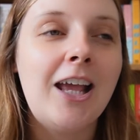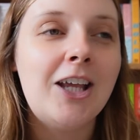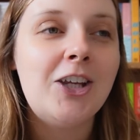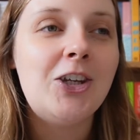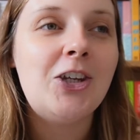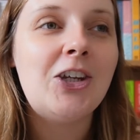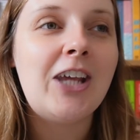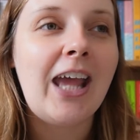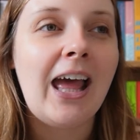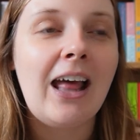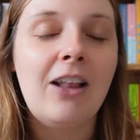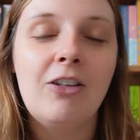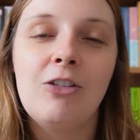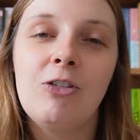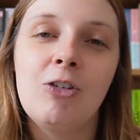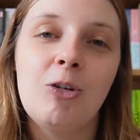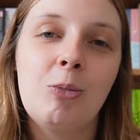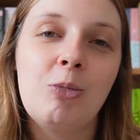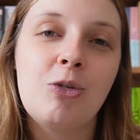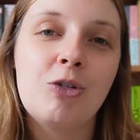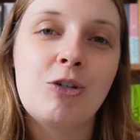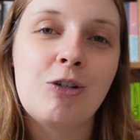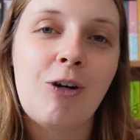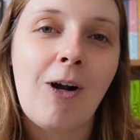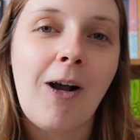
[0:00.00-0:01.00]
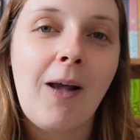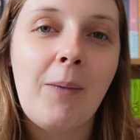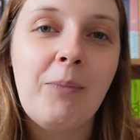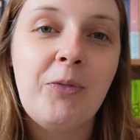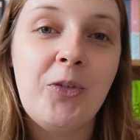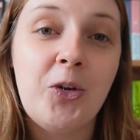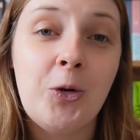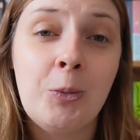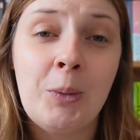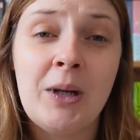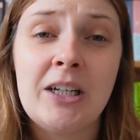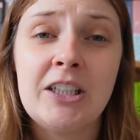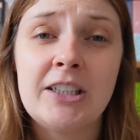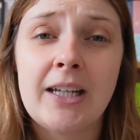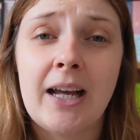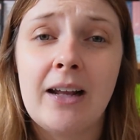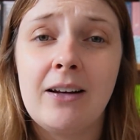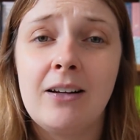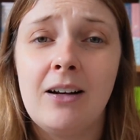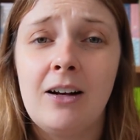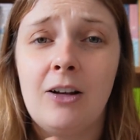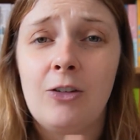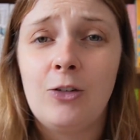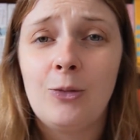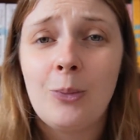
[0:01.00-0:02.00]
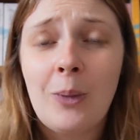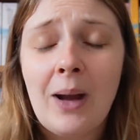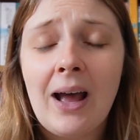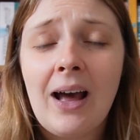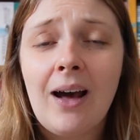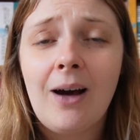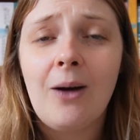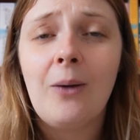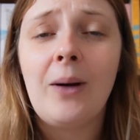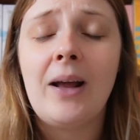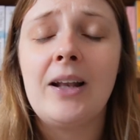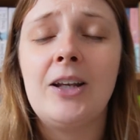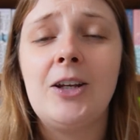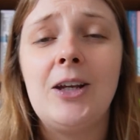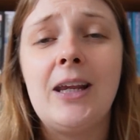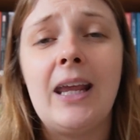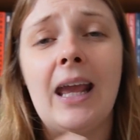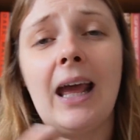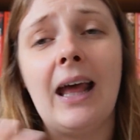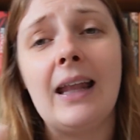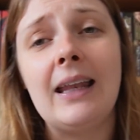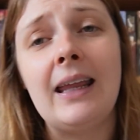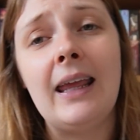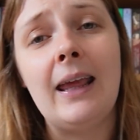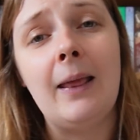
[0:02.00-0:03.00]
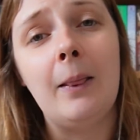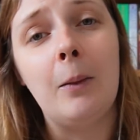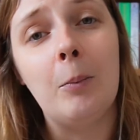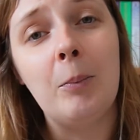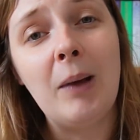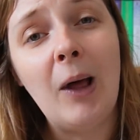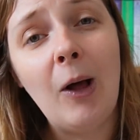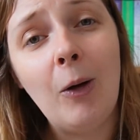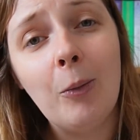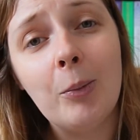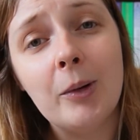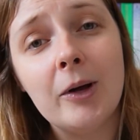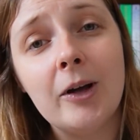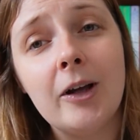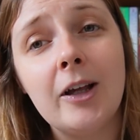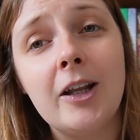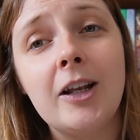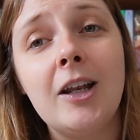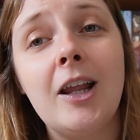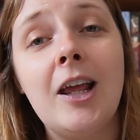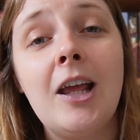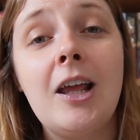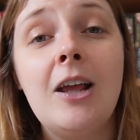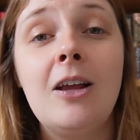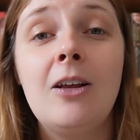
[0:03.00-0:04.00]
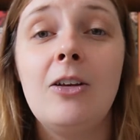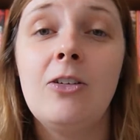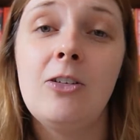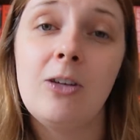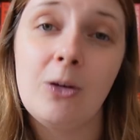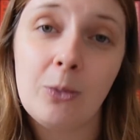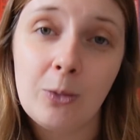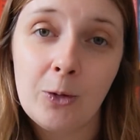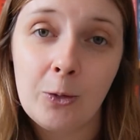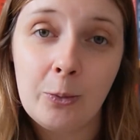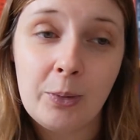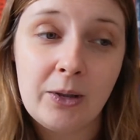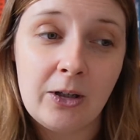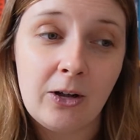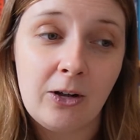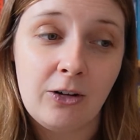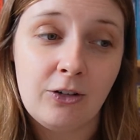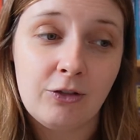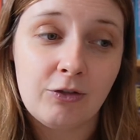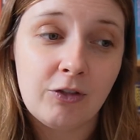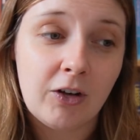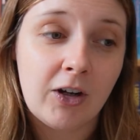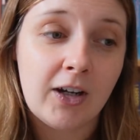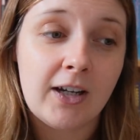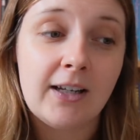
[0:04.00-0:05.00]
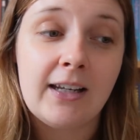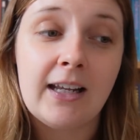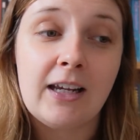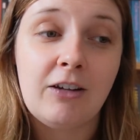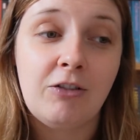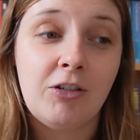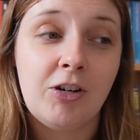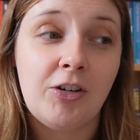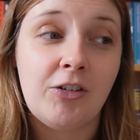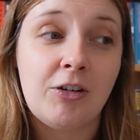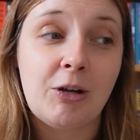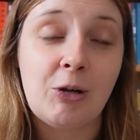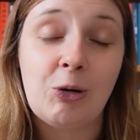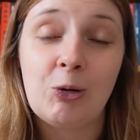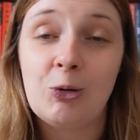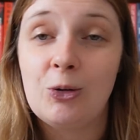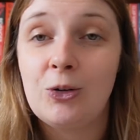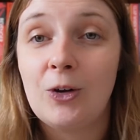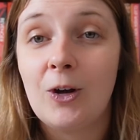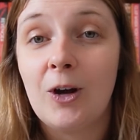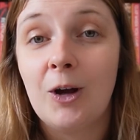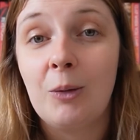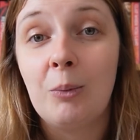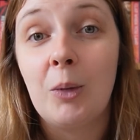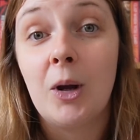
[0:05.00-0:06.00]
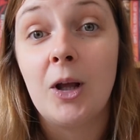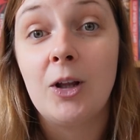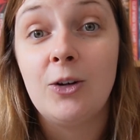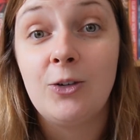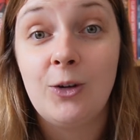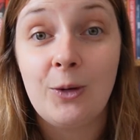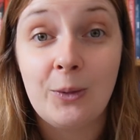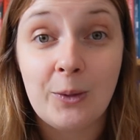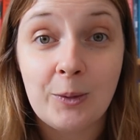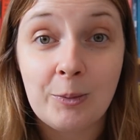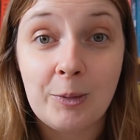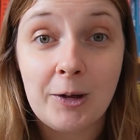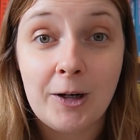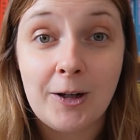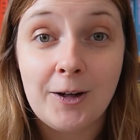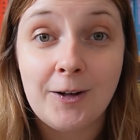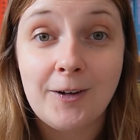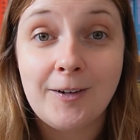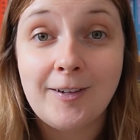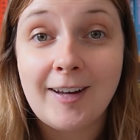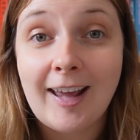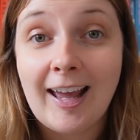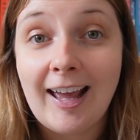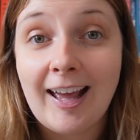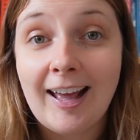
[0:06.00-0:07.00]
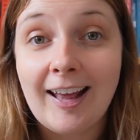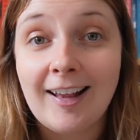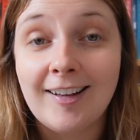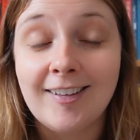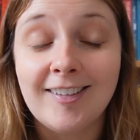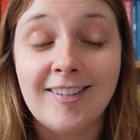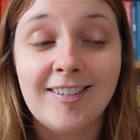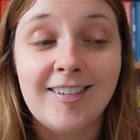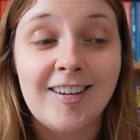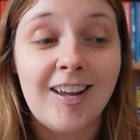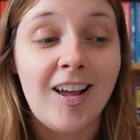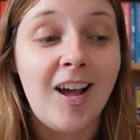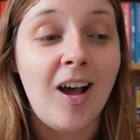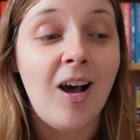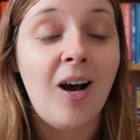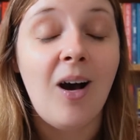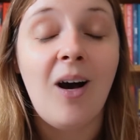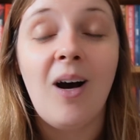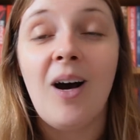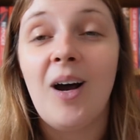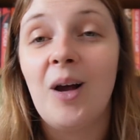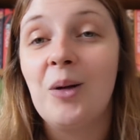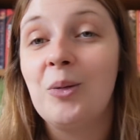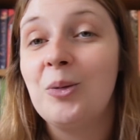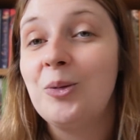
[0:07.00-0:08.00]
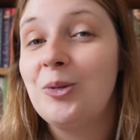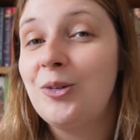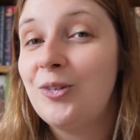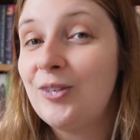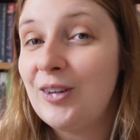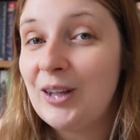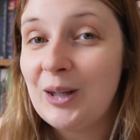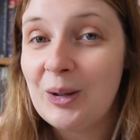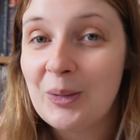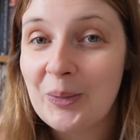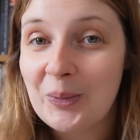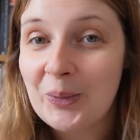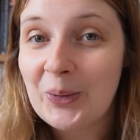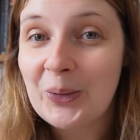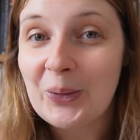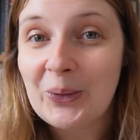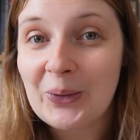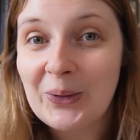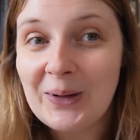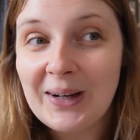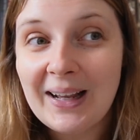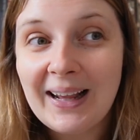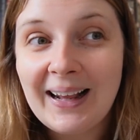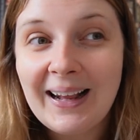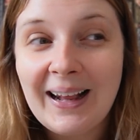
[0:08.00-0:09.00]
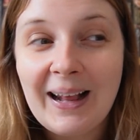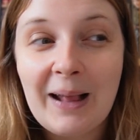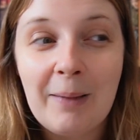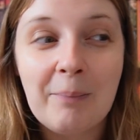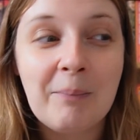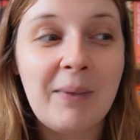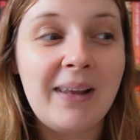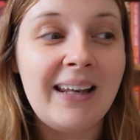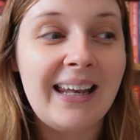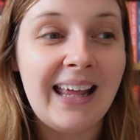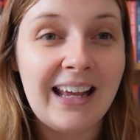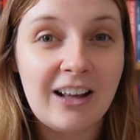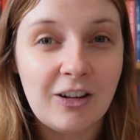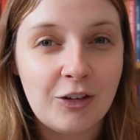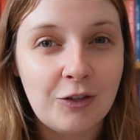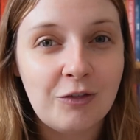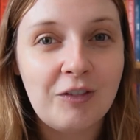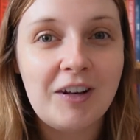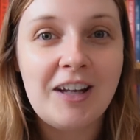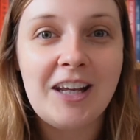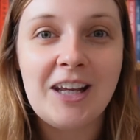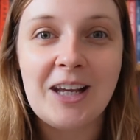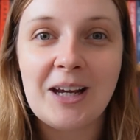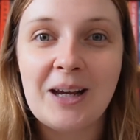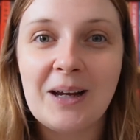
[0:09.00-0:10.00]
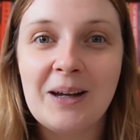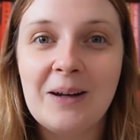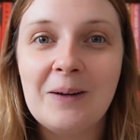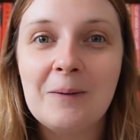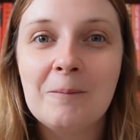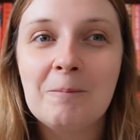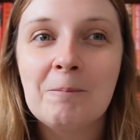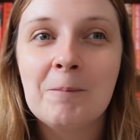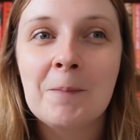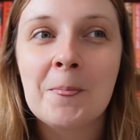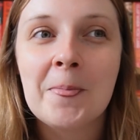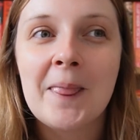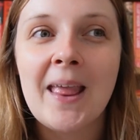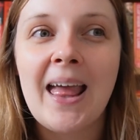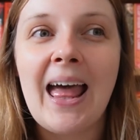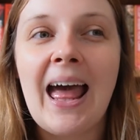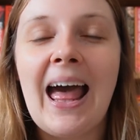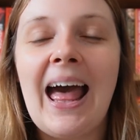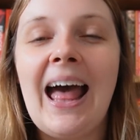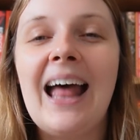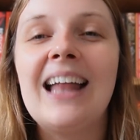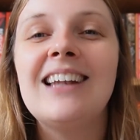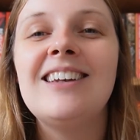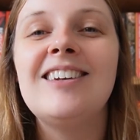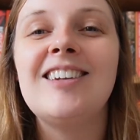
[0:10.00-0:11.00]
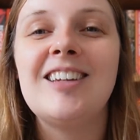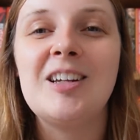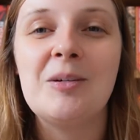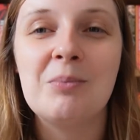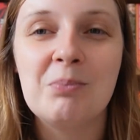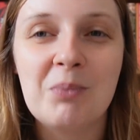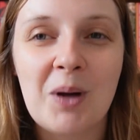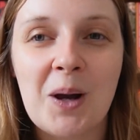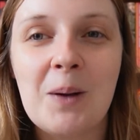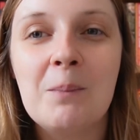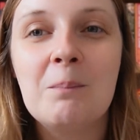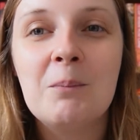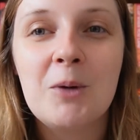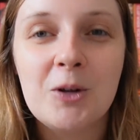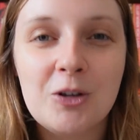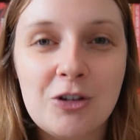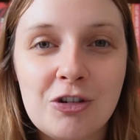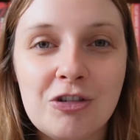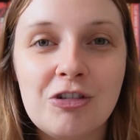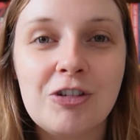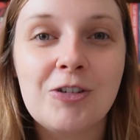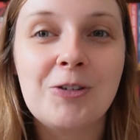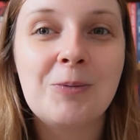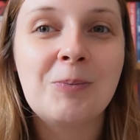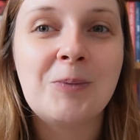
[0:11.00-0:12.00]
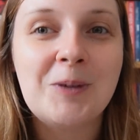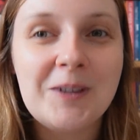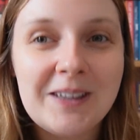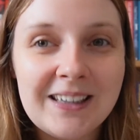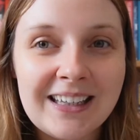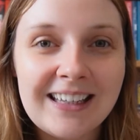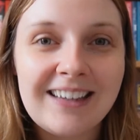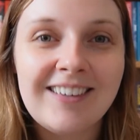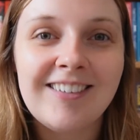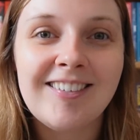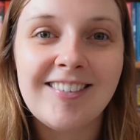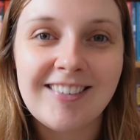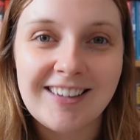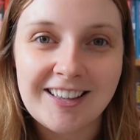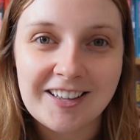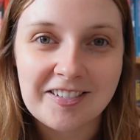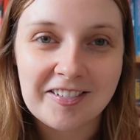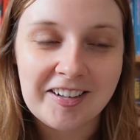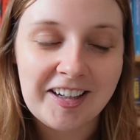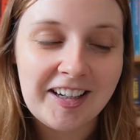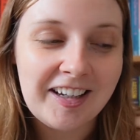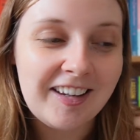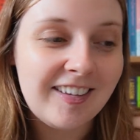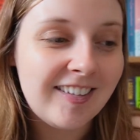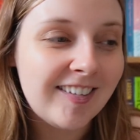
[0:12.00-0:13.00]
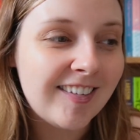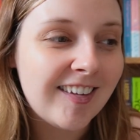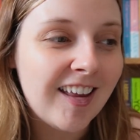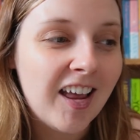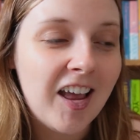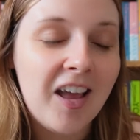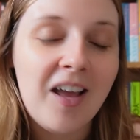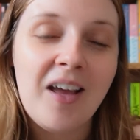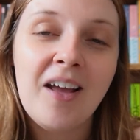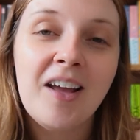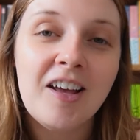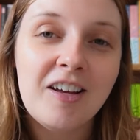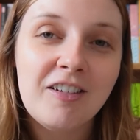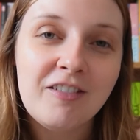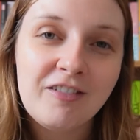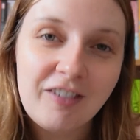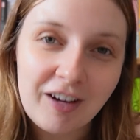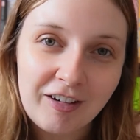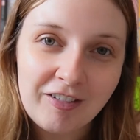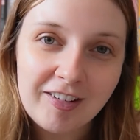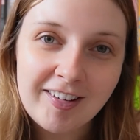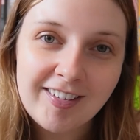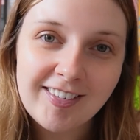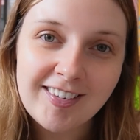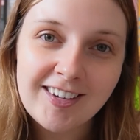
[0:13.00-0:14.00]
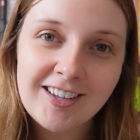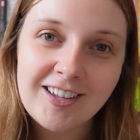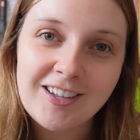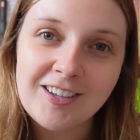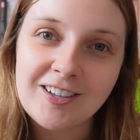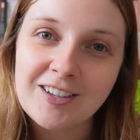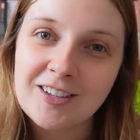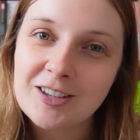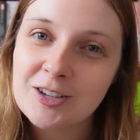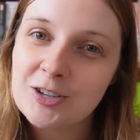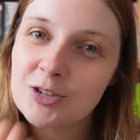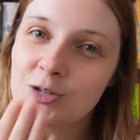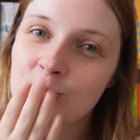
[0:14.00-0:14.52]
You can subscribe to my channel as well, and you can hit the bell button so you will be notified every single time I do upload. And I will see you all in my next video and in my Monstrous Monday series very soon.